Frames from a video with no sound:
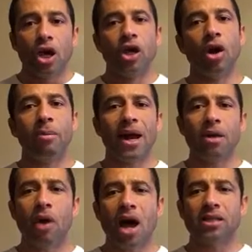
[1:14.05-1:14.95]

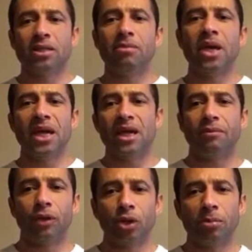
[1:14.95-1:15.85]
Nobody wants to be
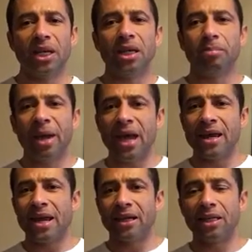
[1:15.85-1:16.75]

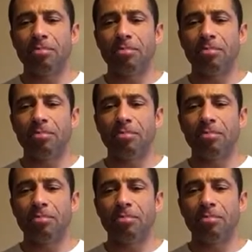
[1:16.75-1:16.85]
dependent.